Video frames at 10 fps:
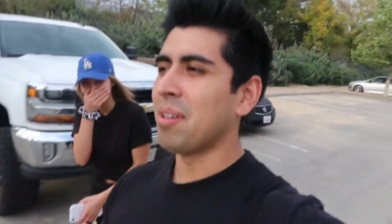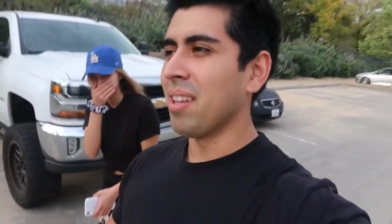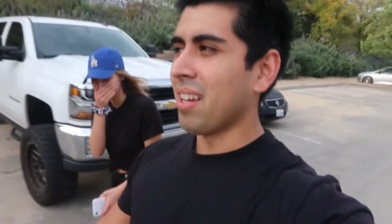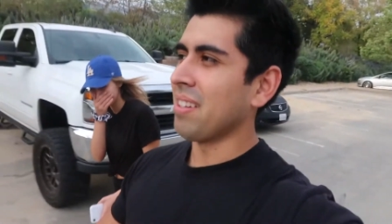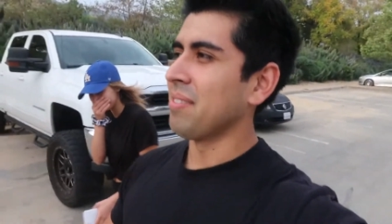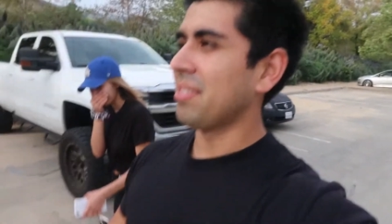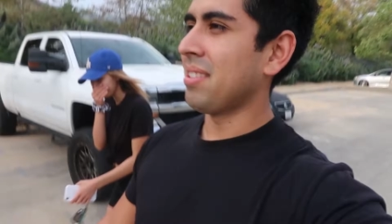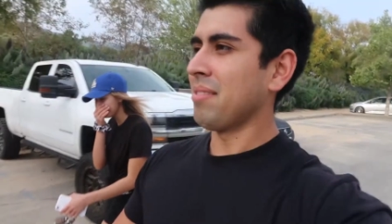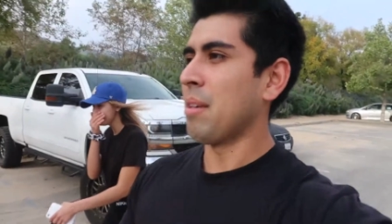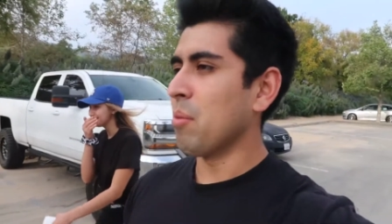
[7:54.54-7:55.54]
our lives.
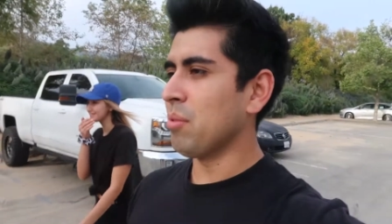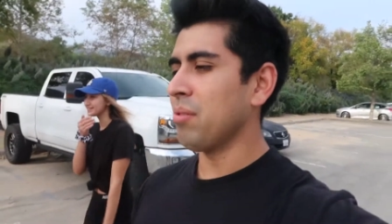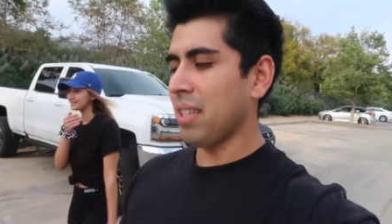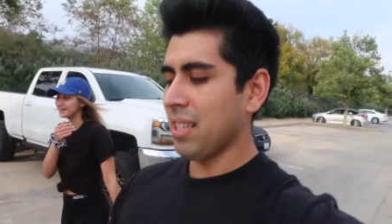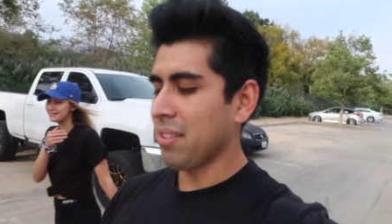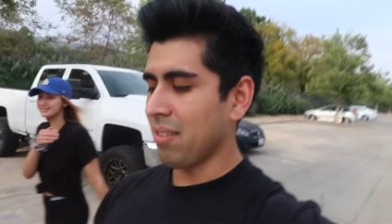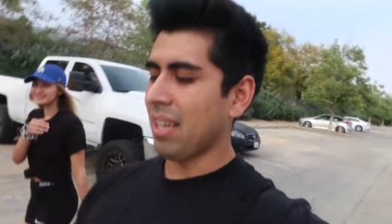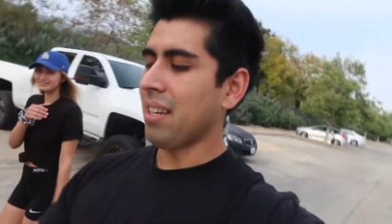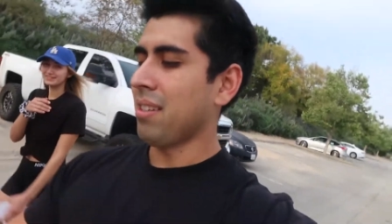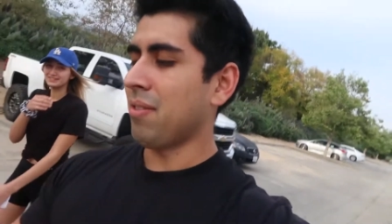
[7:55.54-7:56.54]
Maybe we'll do like a little
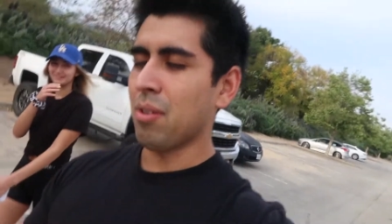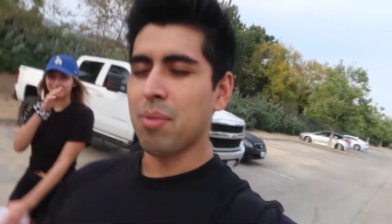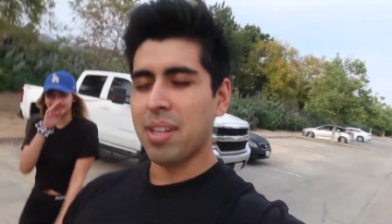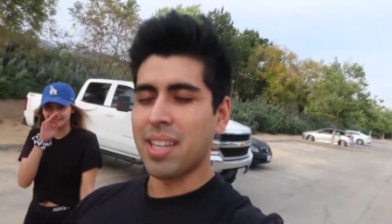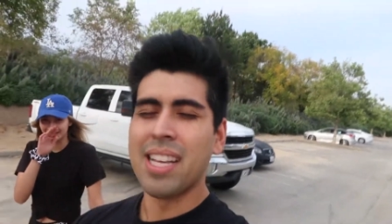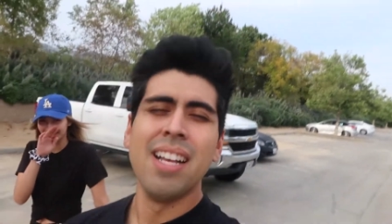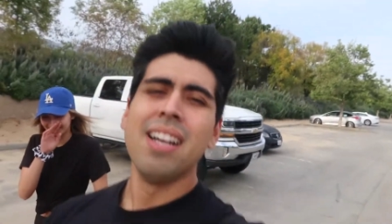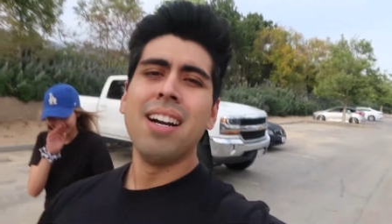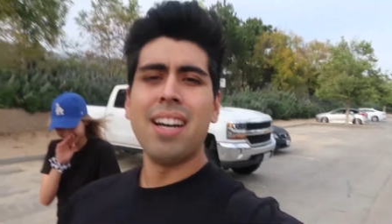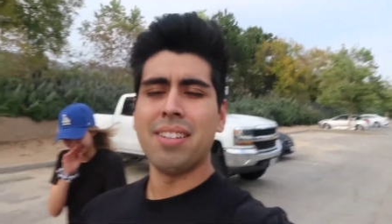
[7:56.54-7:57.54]
edit of her running.
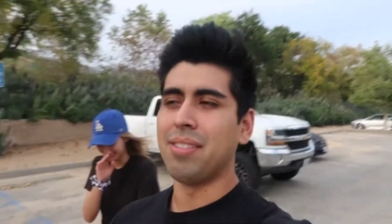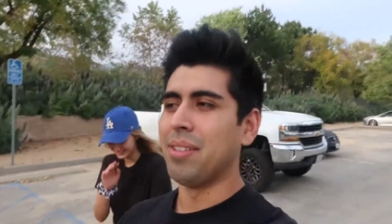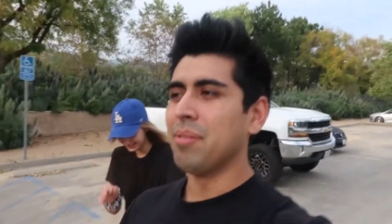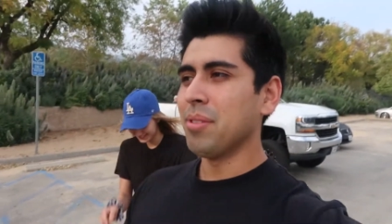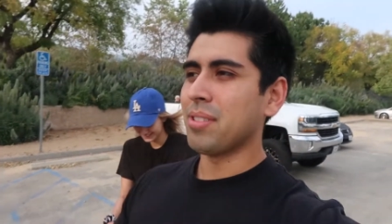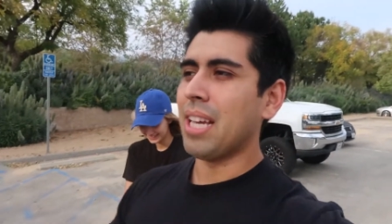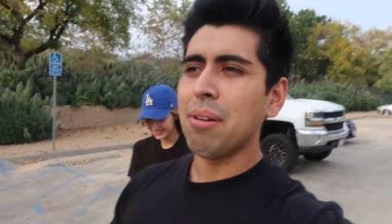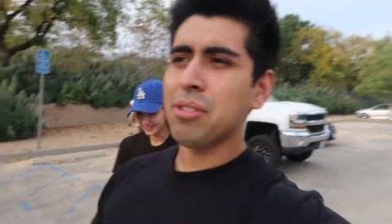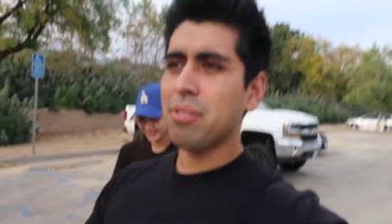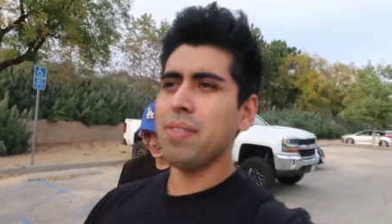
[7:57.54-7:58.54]
I don't know, we'll see.
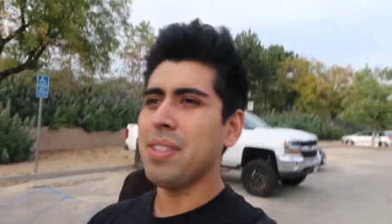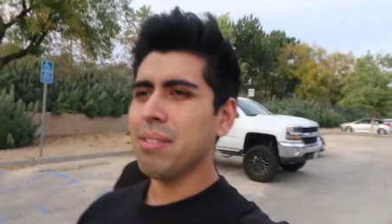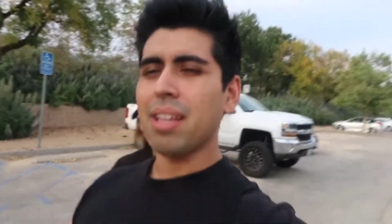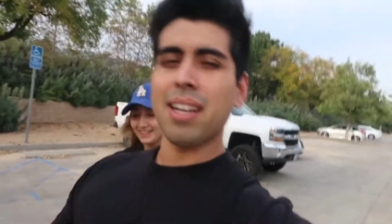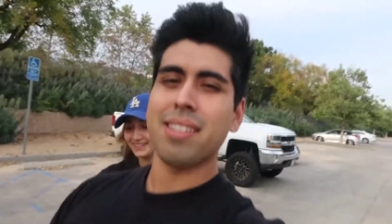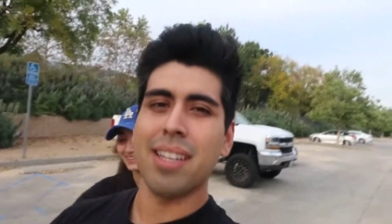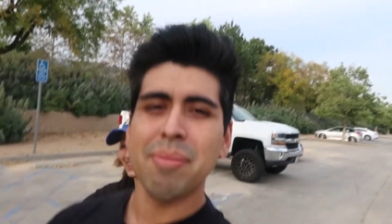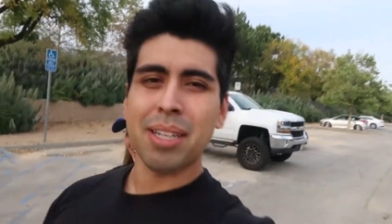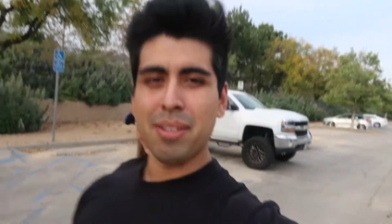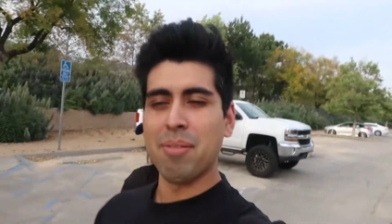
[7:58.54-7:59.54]
How would you even do that? Because I'm
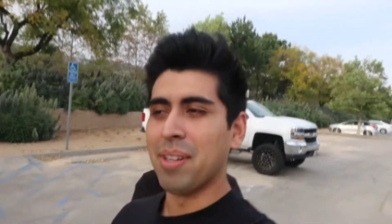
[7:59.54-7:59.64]
not gonna